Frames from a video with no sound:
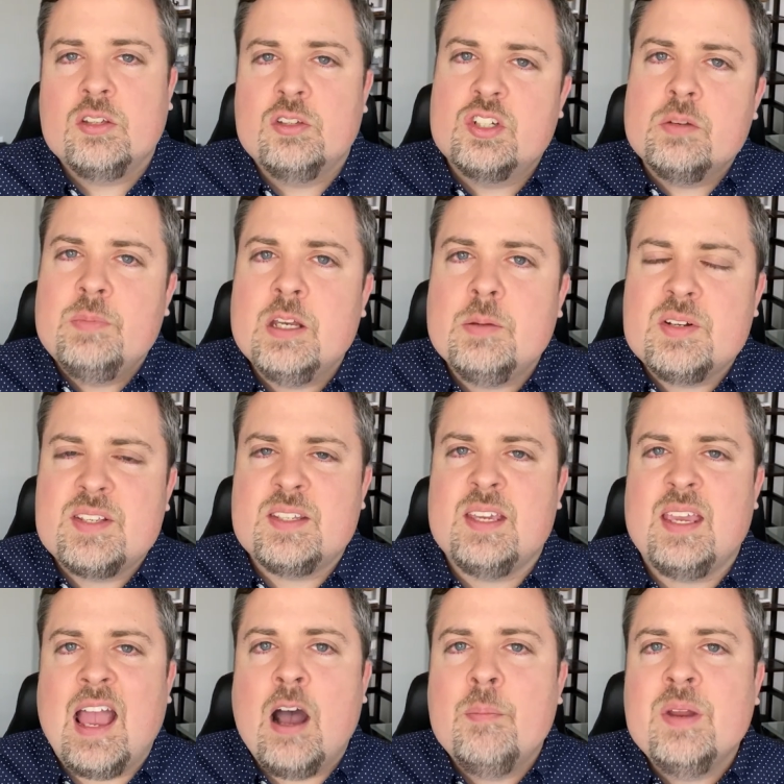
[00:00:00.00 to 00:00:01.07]
You should be able to see
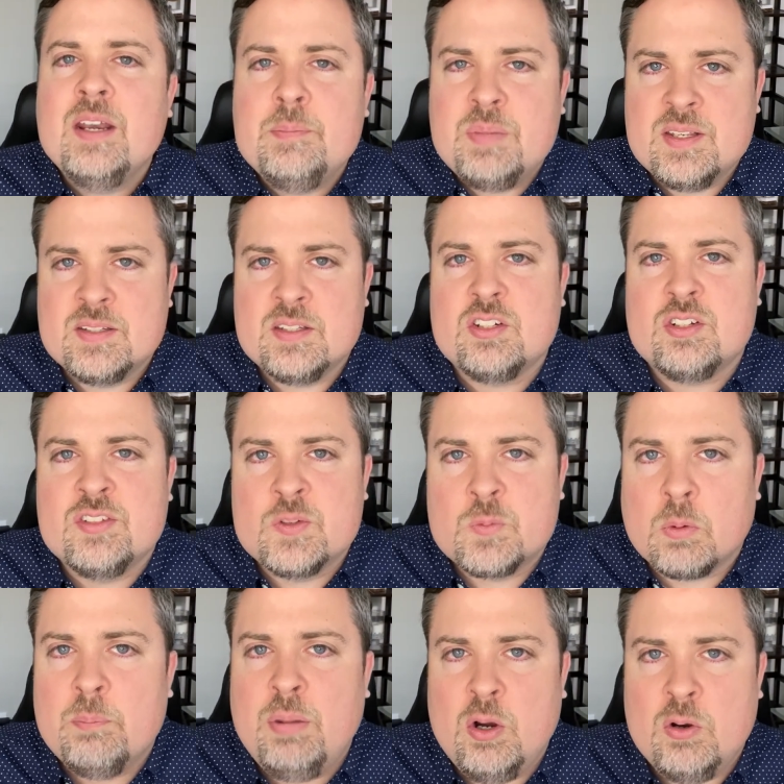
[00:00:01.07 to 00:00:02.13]
how many positions were
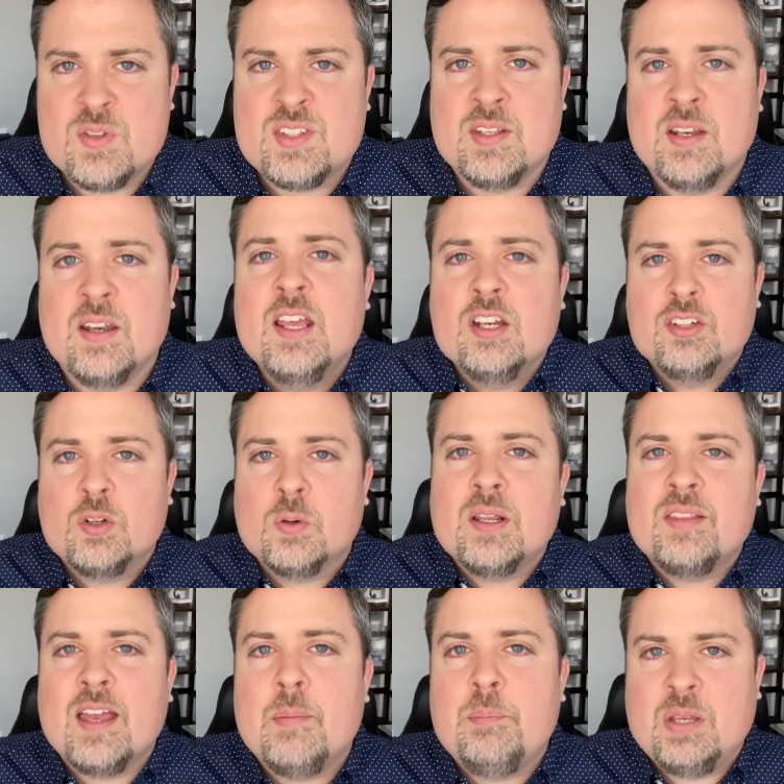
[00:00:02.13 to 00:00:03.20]
posted during
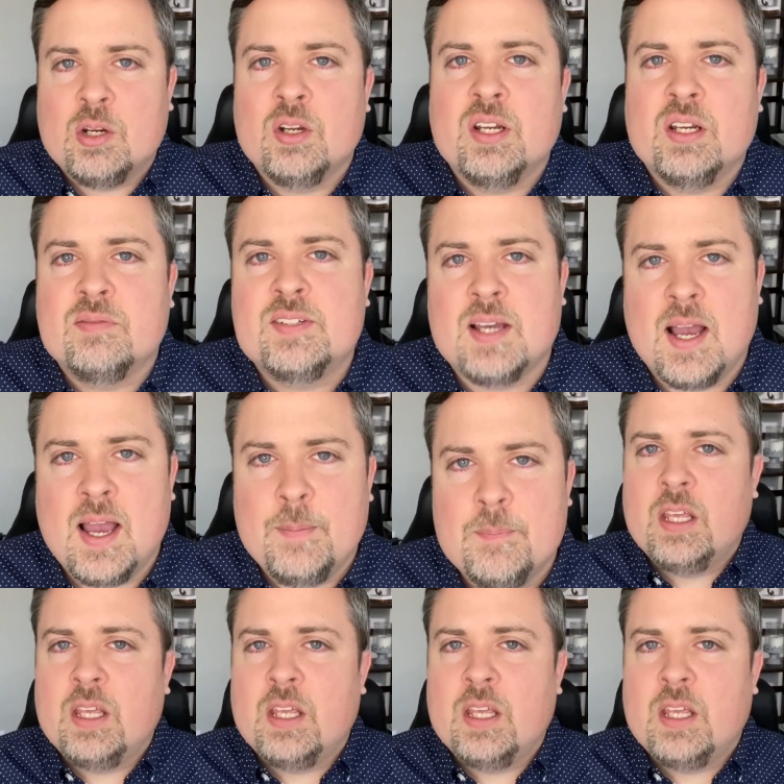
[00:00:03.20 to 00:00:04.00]
that period of time.